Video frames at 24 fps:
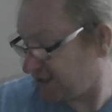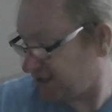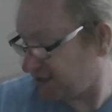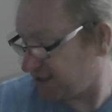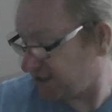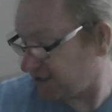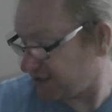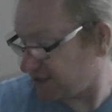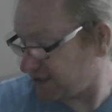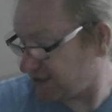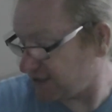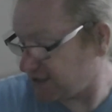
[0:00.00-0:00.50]

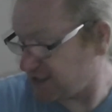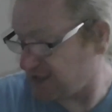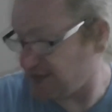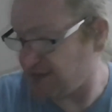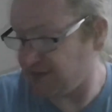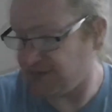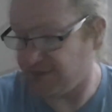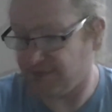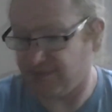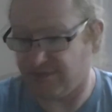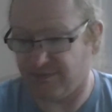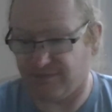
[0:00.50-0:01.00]
So
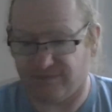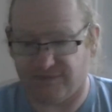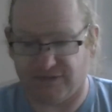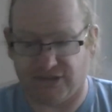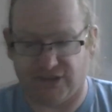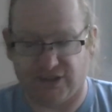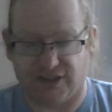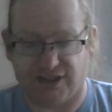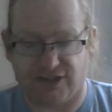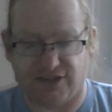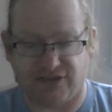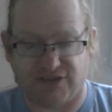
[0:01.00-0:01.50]

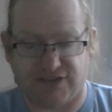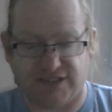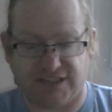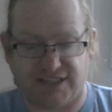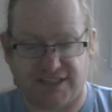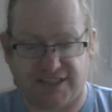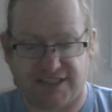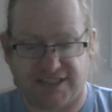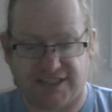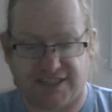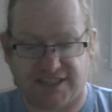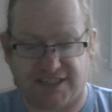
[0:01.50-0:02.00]
although you've seen
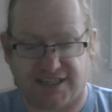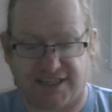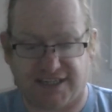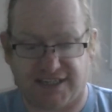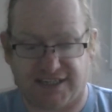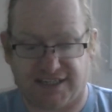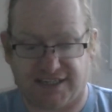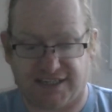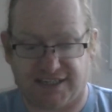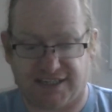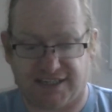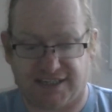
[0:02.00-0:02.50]
inside,
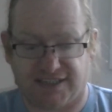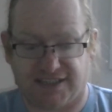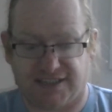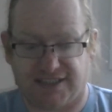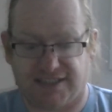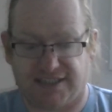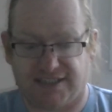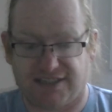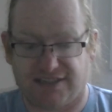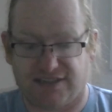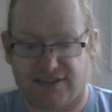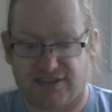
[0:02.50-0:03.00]
I can
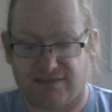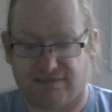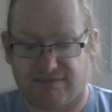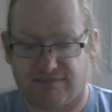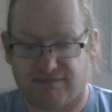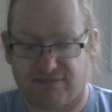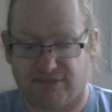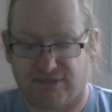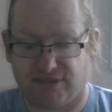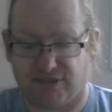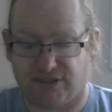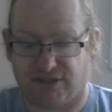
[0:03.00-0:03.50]
actually
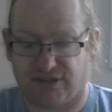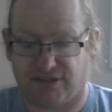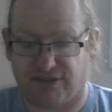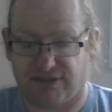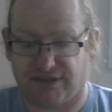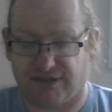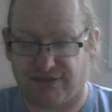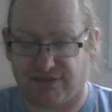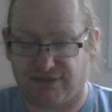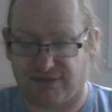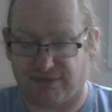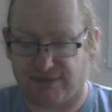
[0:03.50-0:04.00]
show you
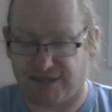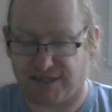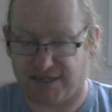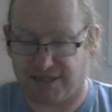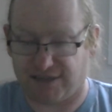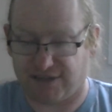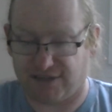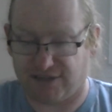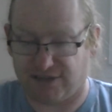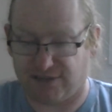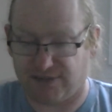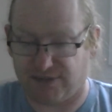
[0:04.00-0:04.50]
it from an
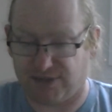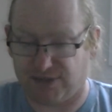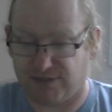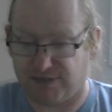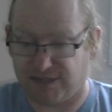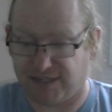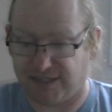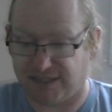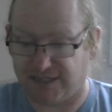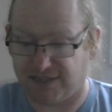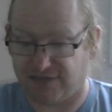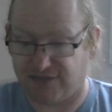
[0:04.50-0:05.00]
electrical
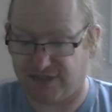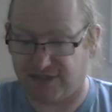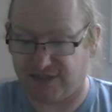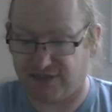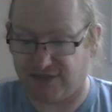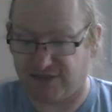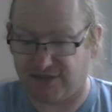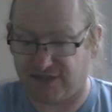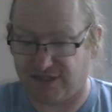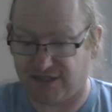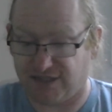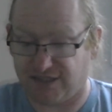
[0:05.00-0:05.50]
perspective. So
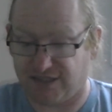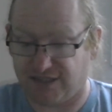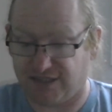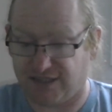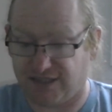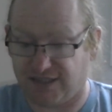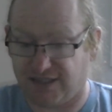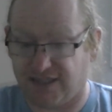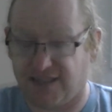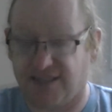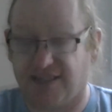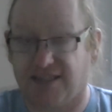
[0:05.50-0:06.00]
if I
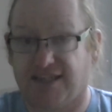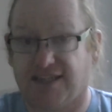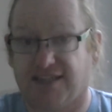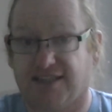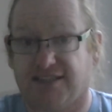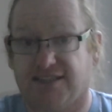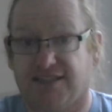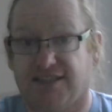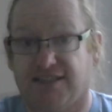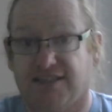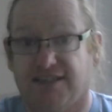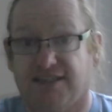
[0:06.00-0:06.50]

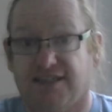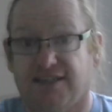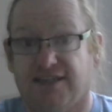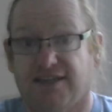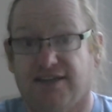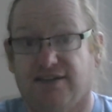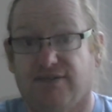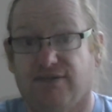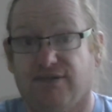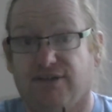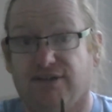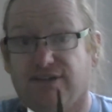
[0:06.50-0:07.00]
connect
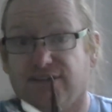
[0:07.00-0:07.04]
one